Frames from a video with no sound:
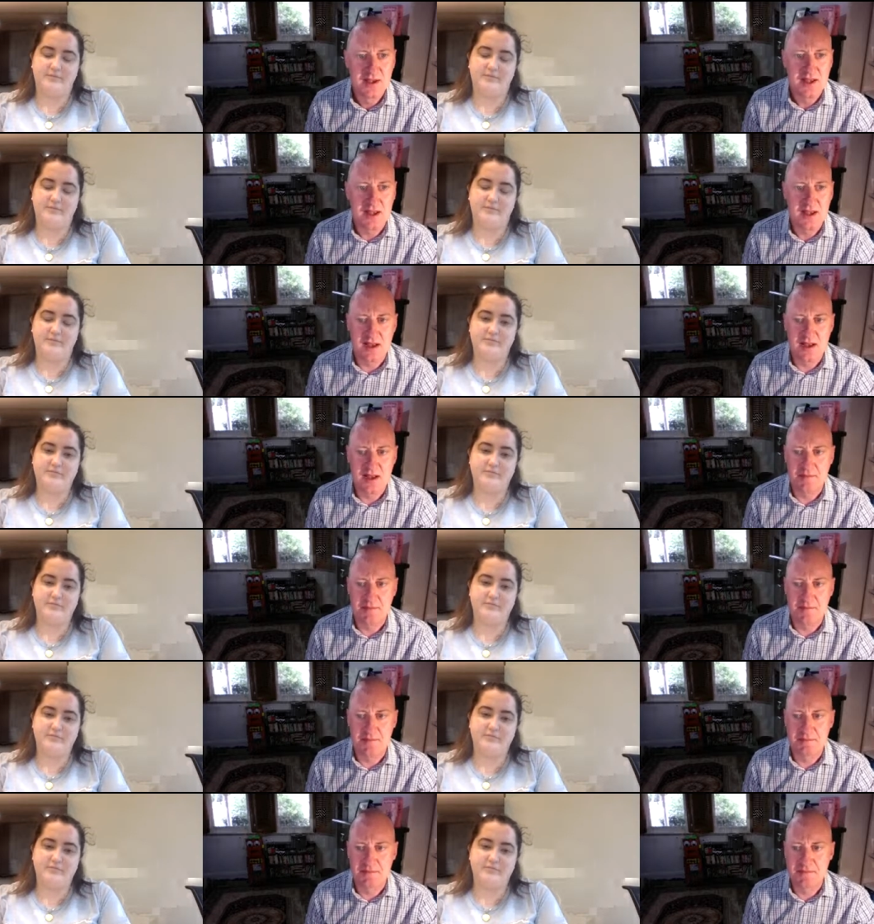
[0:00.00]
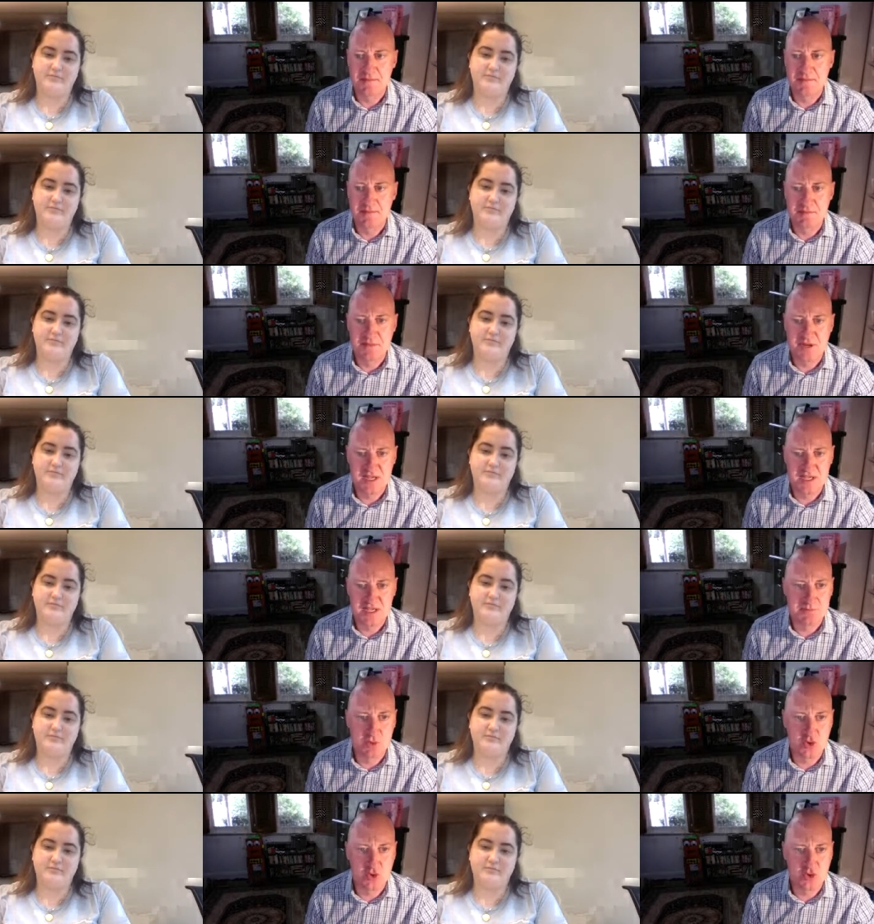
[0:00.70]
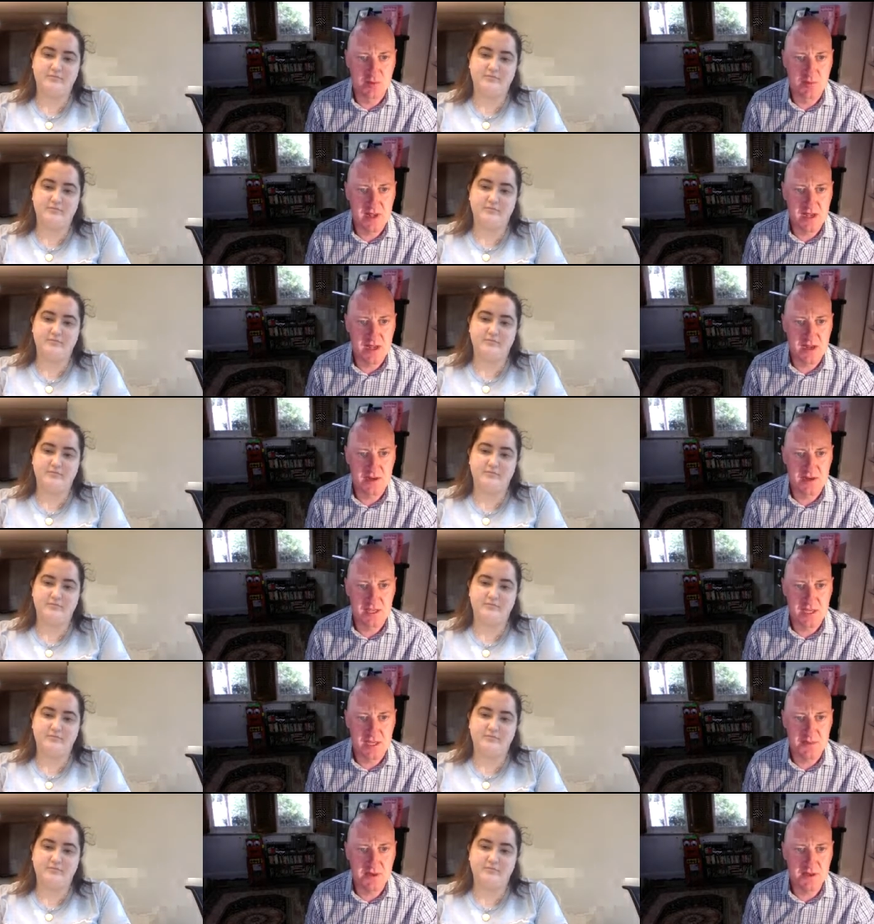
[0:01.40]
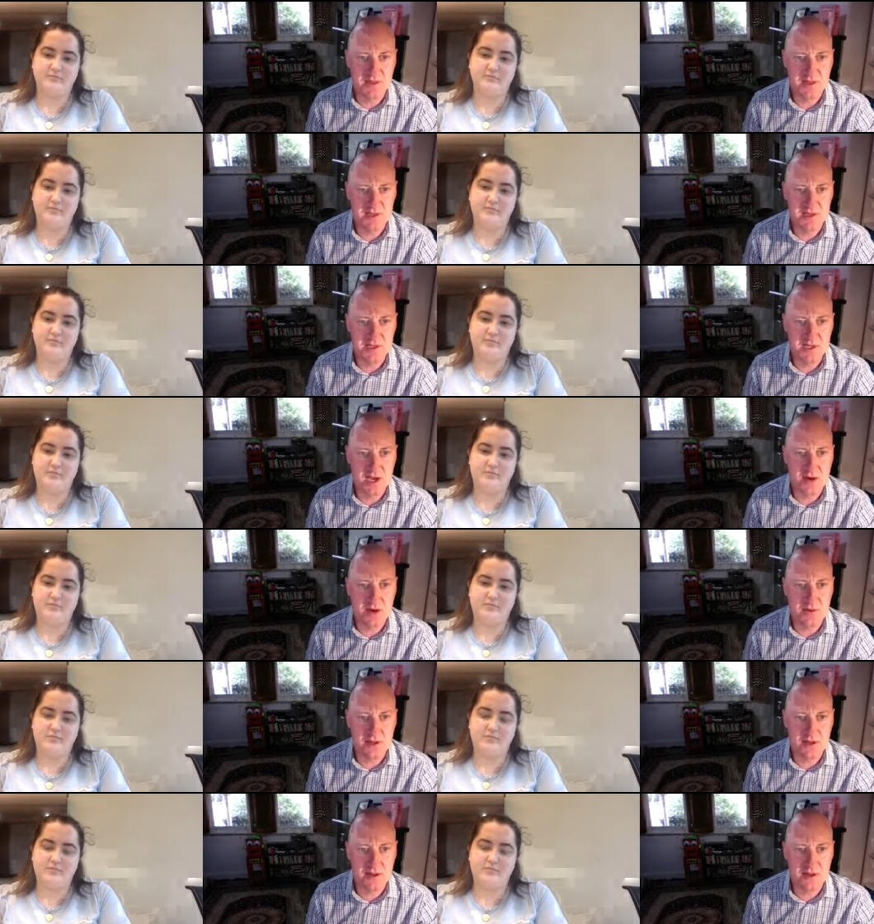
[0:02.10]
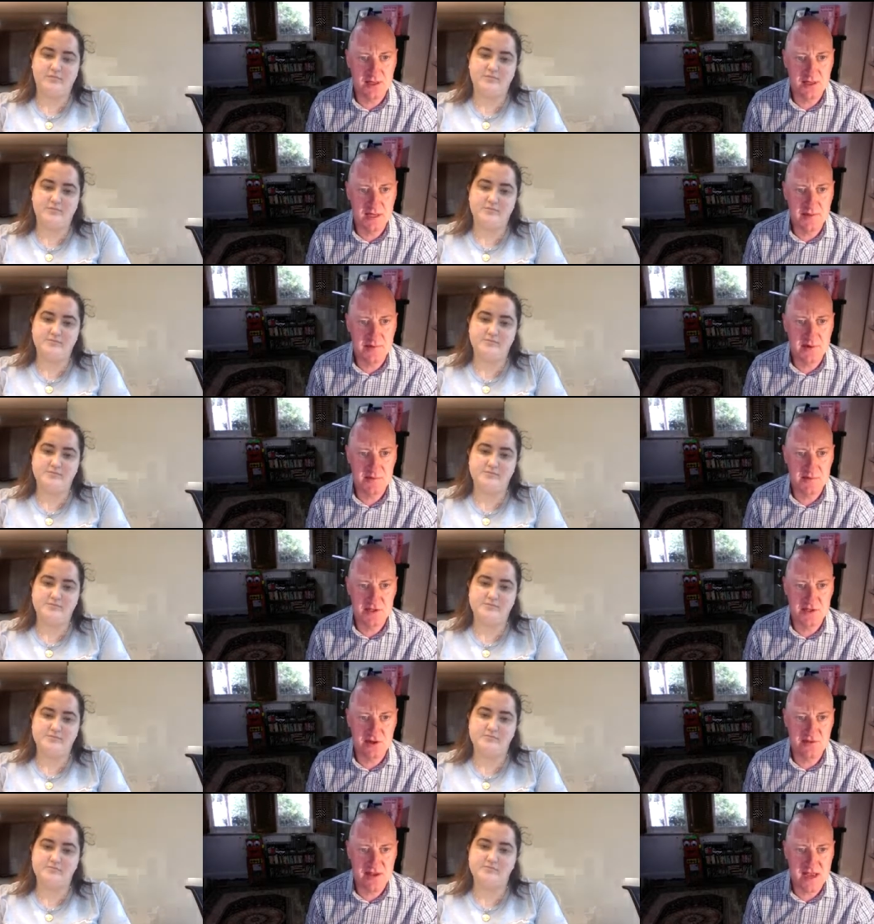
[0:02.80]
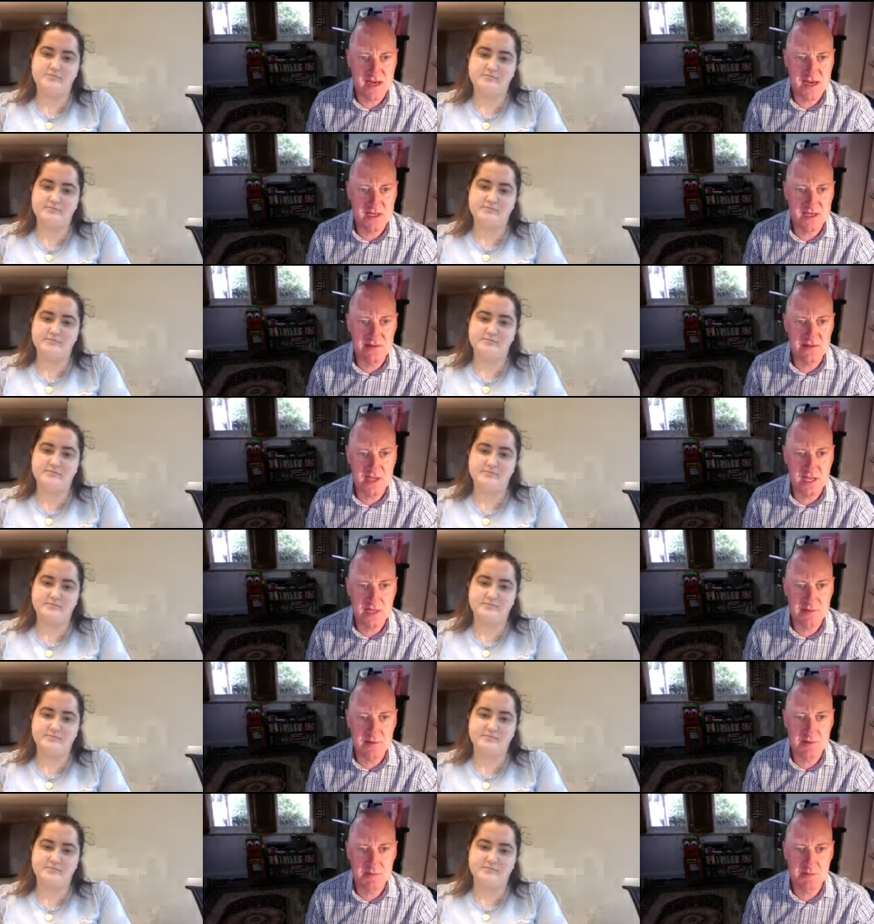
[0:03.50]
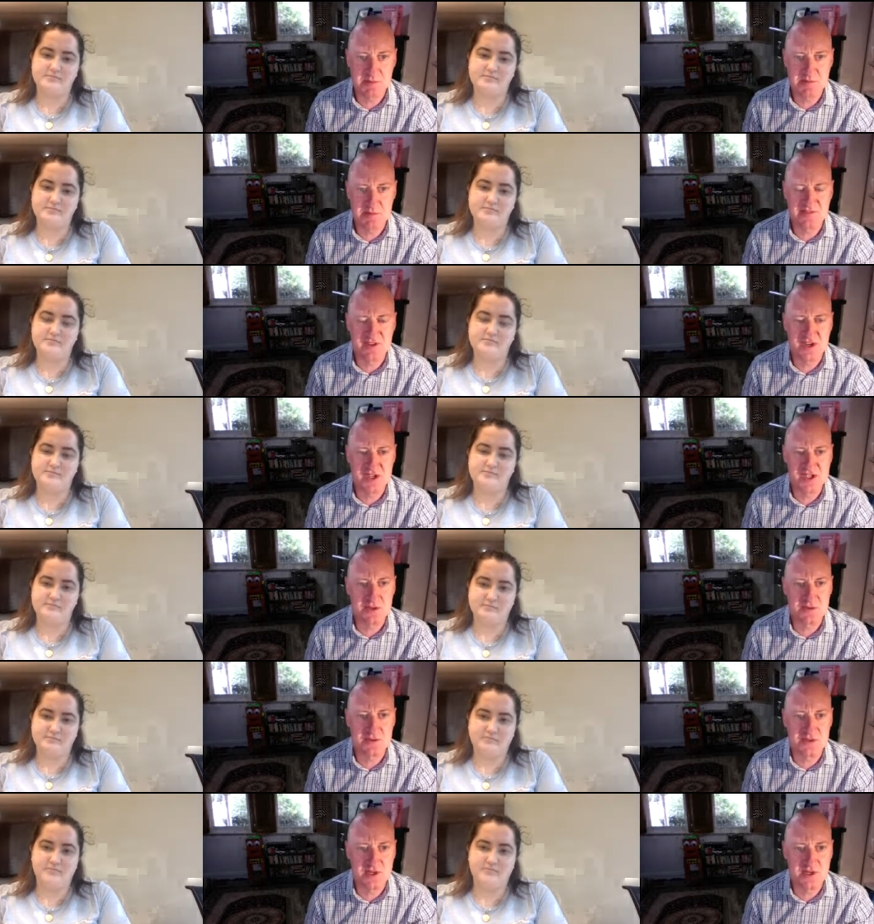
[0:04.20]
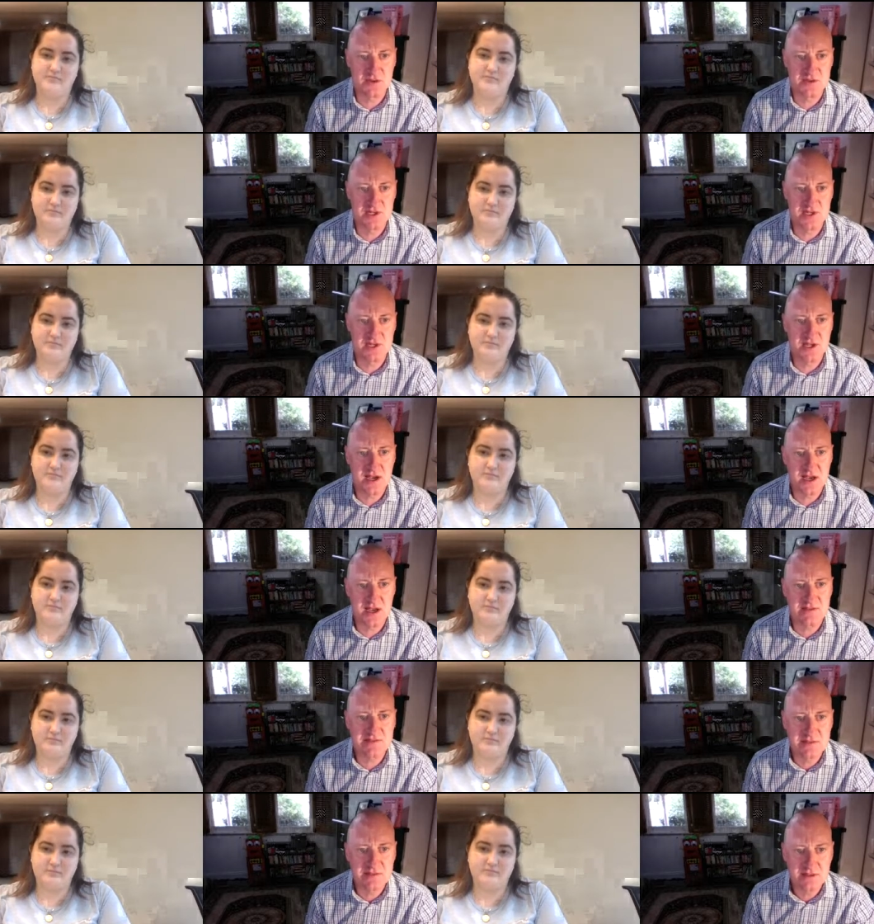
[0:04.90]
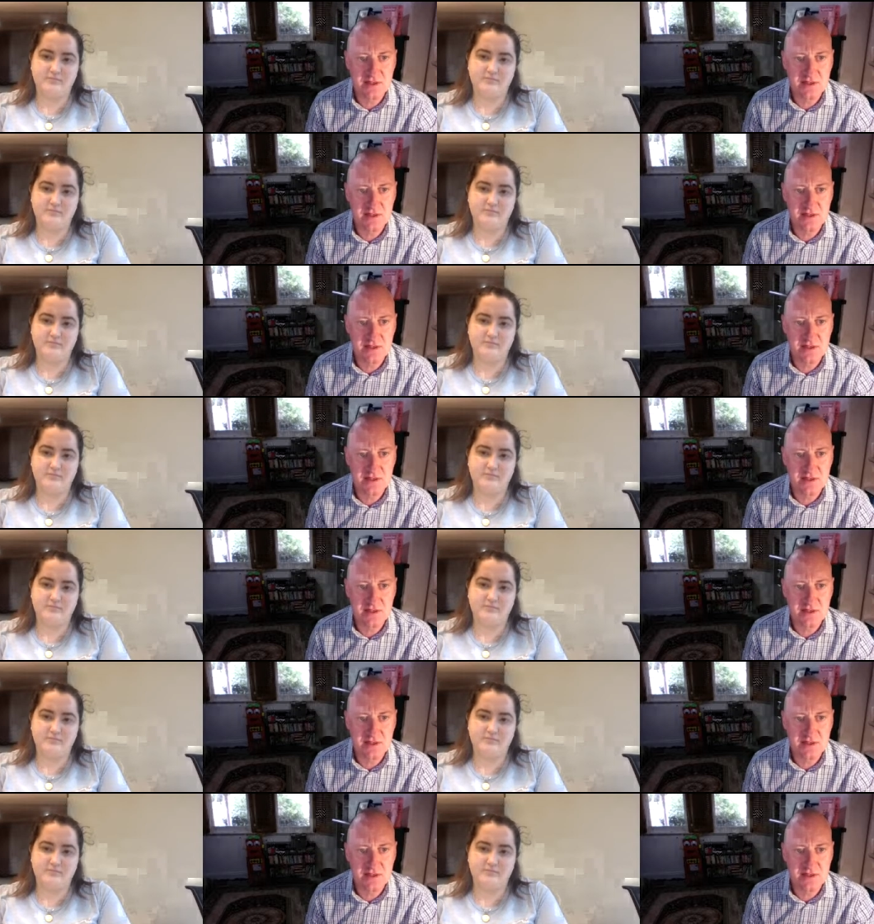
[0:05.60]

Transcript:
Speaker 1: um, but it's more about keeping things going, keeping myself active, keeping my professional skills alive,